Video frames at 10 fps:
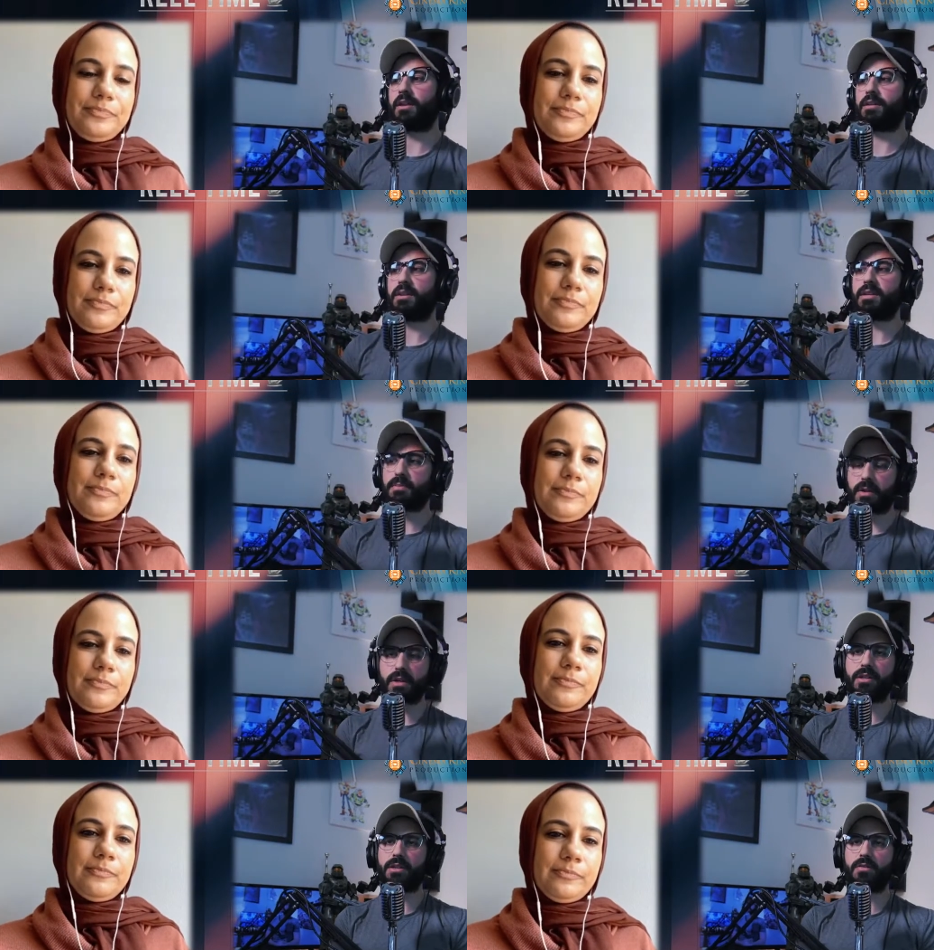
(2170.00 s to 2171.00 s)
Speaker 1: and the
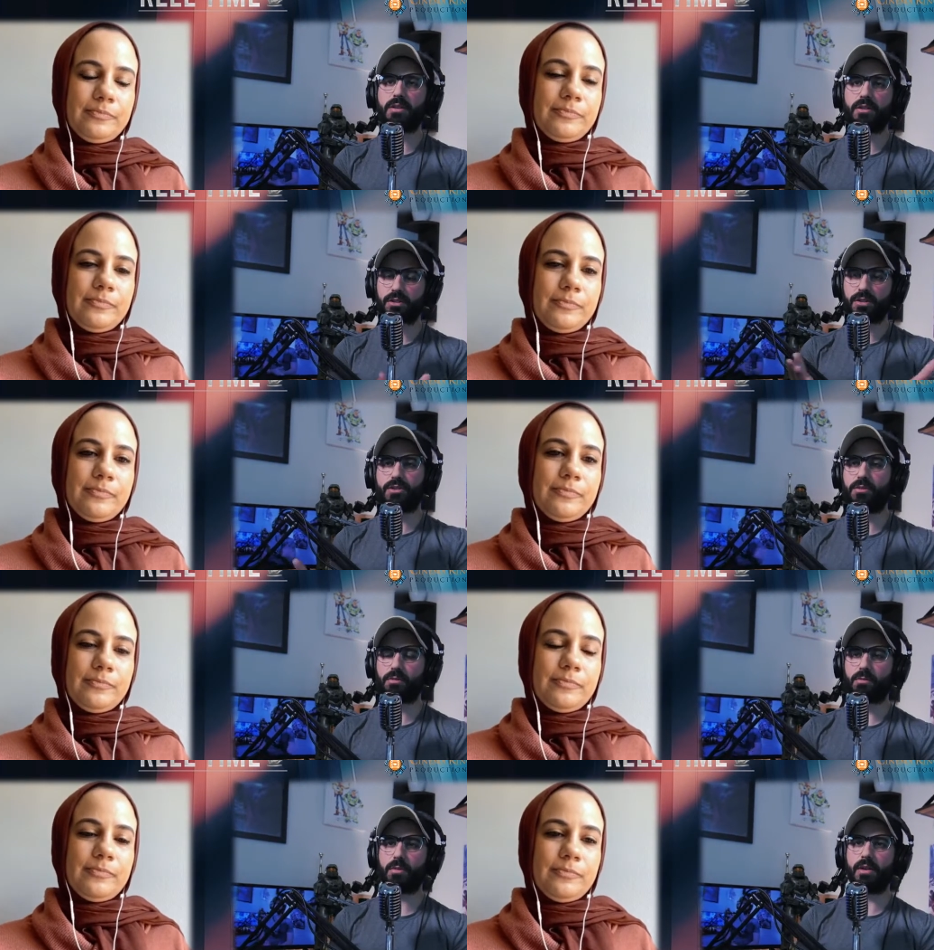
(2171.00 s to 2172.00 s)
experience of it is just
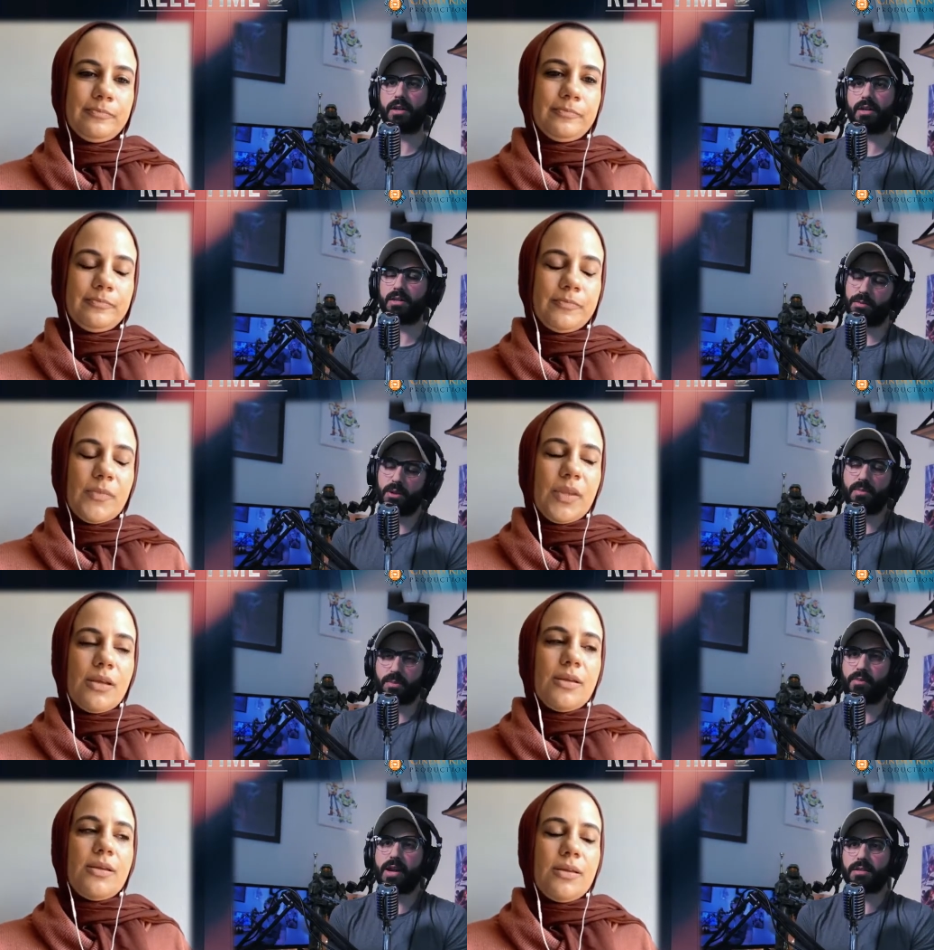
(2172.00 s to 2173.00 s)
so rewarding, and it's
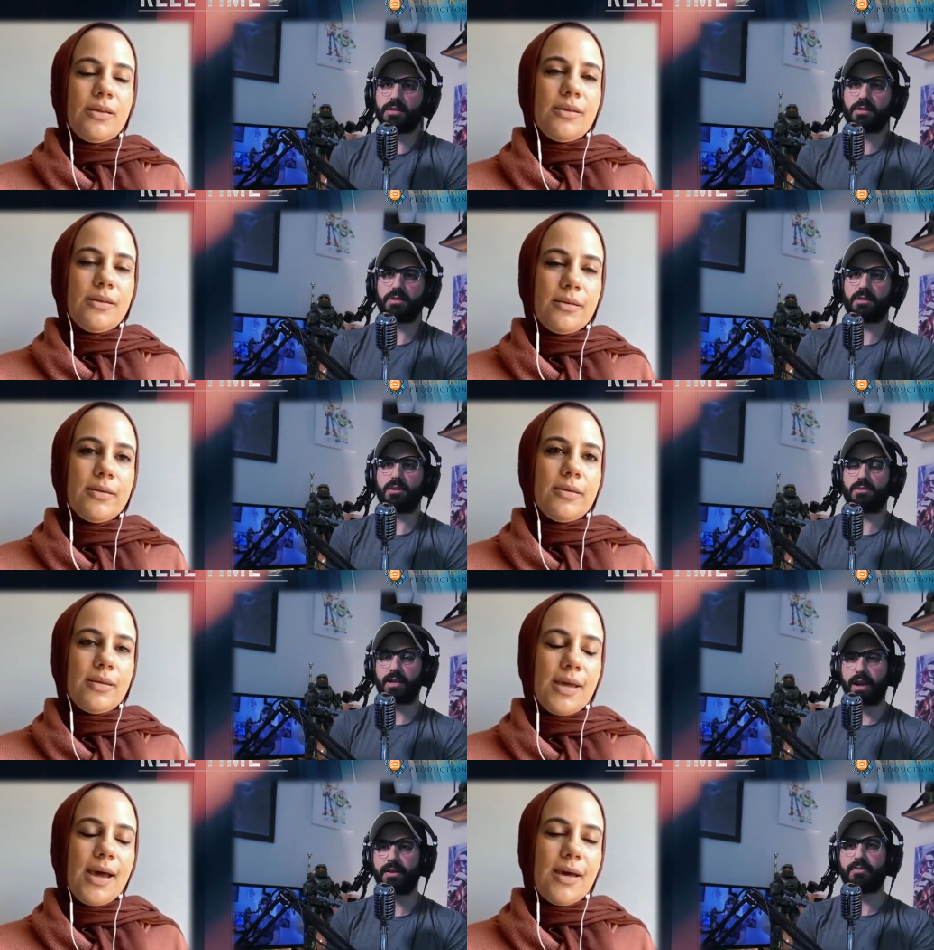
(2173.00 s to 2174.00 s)
almost priceless. You know,
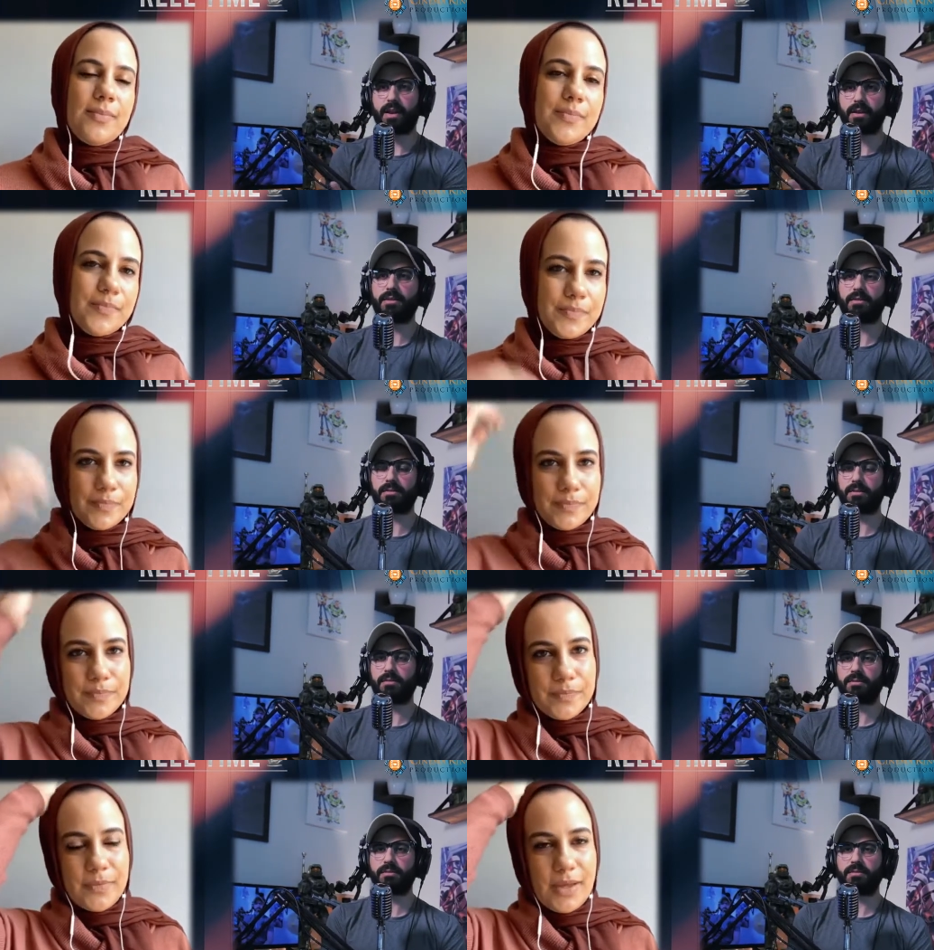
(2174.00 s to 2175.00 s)
to yeah. have that.
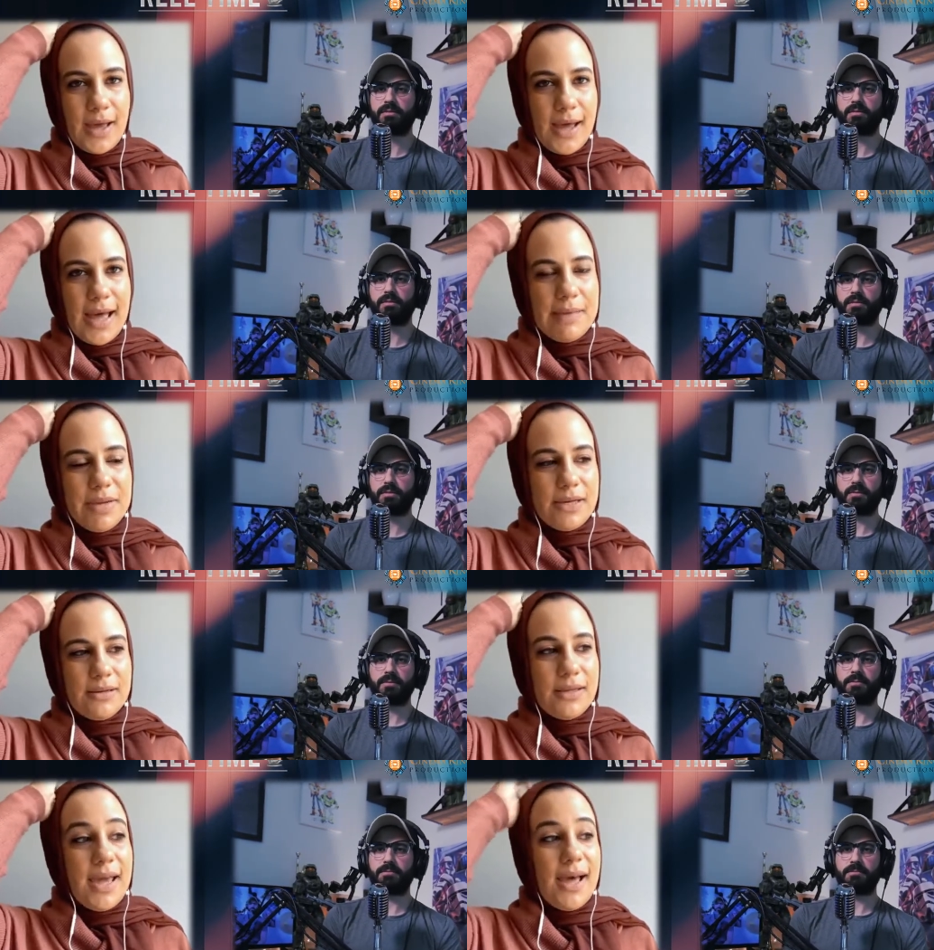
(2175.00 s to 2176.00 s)
Speaker 2: Yeah, I
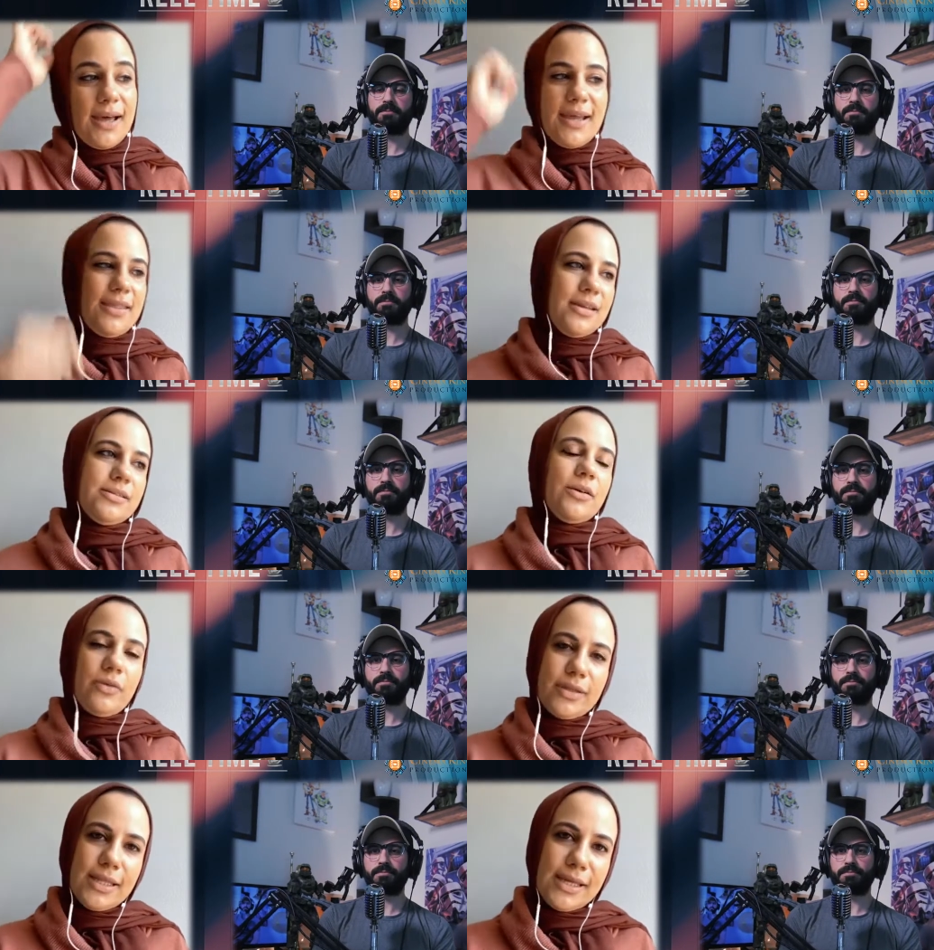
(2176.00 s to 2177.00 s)
mean, yeah, I think
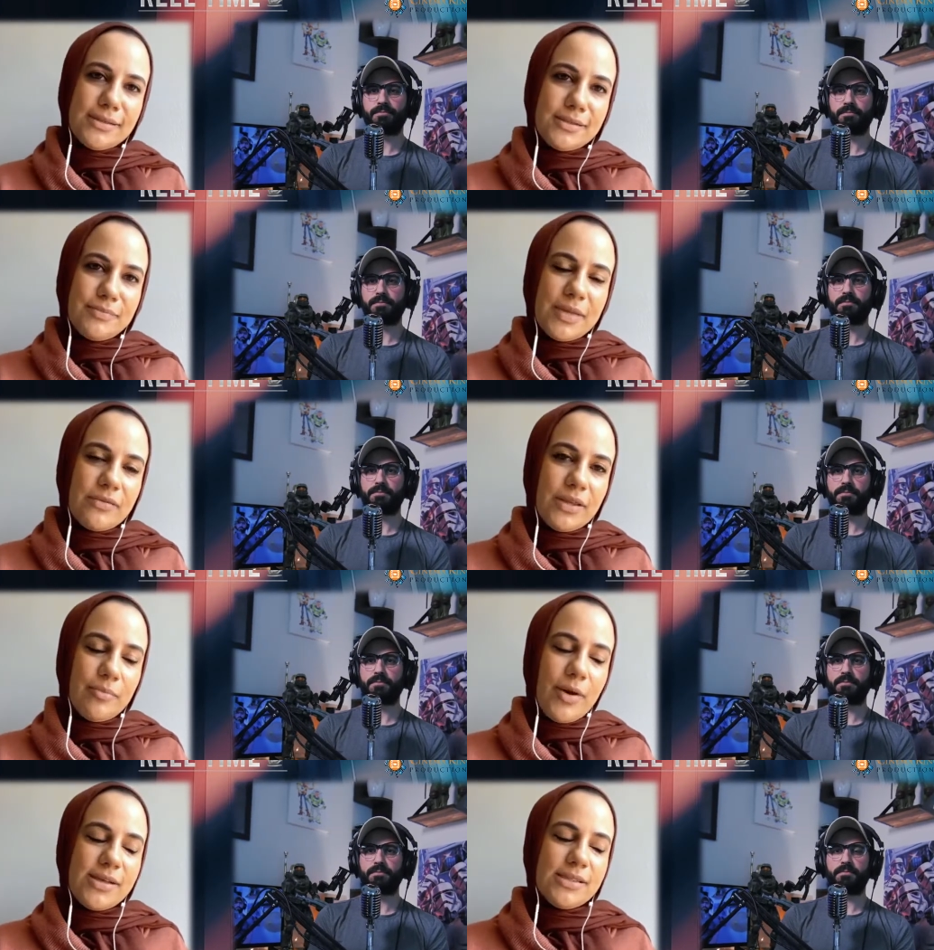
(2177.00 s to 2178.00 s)
so. I think it's
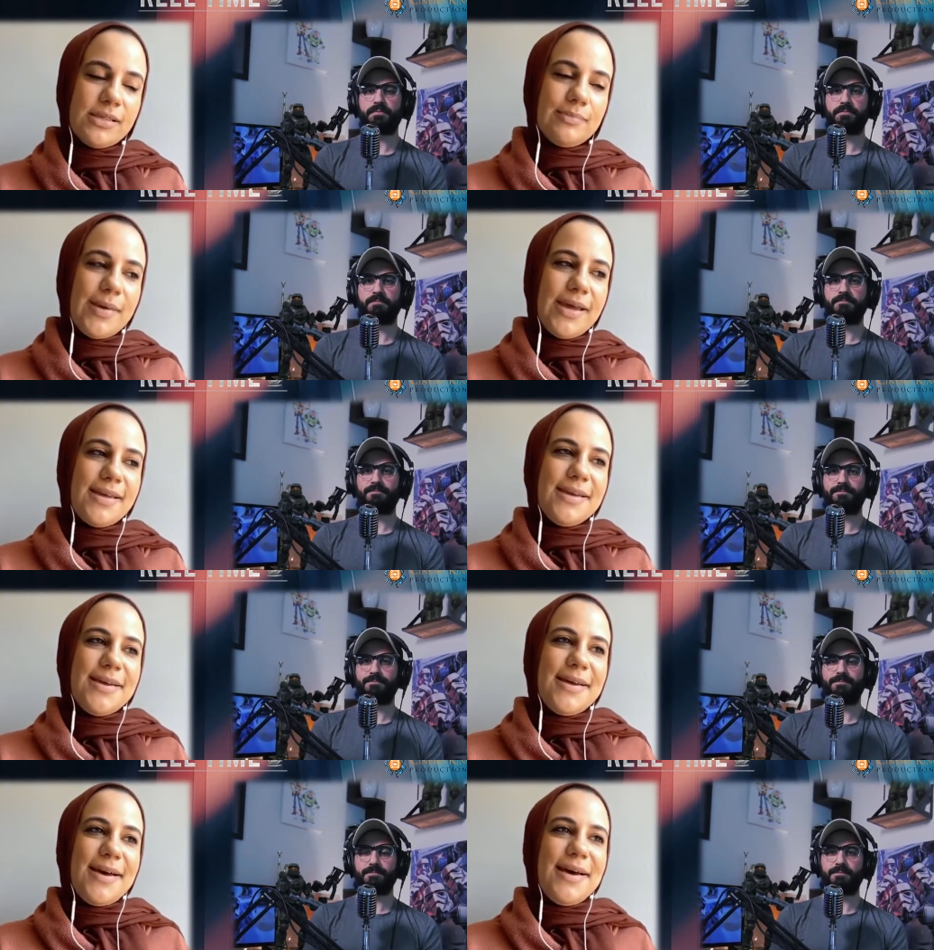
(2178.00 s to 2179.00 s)
definitely priceless, but
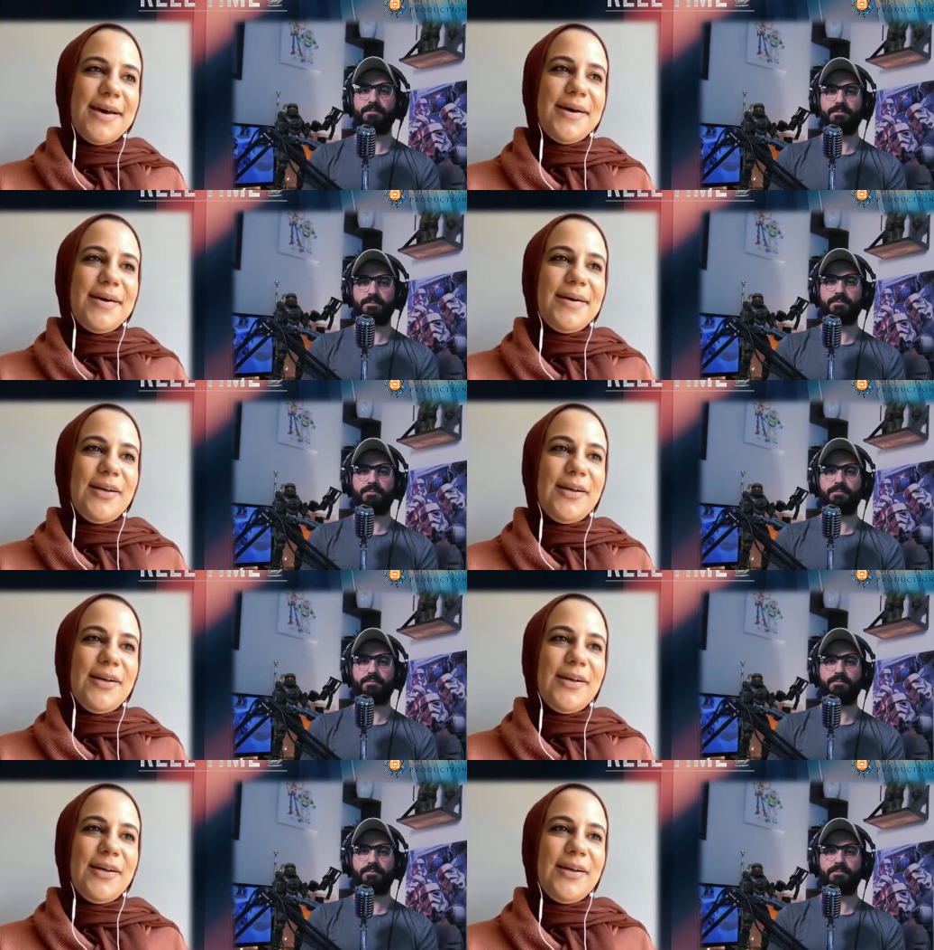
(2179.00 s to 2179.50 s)
uh,